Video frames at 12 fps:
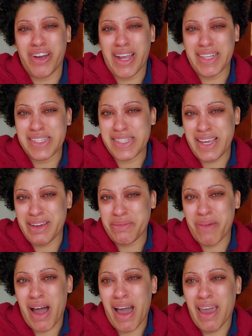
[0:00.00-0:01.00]
got to say
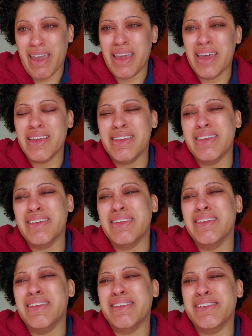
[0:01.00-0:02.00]
goodbye.
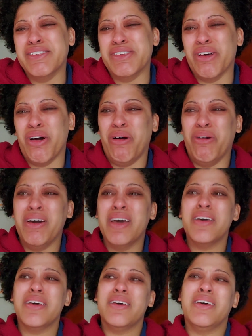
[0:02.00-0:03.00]
So
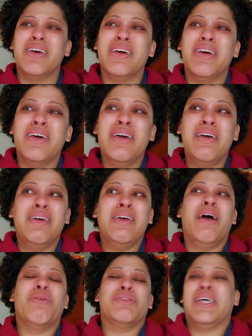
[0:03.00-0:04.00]

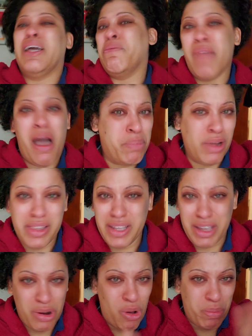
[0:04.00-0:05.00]
I was like, I'm not
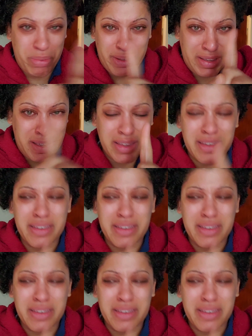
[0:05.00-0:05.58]
pulling an Opie.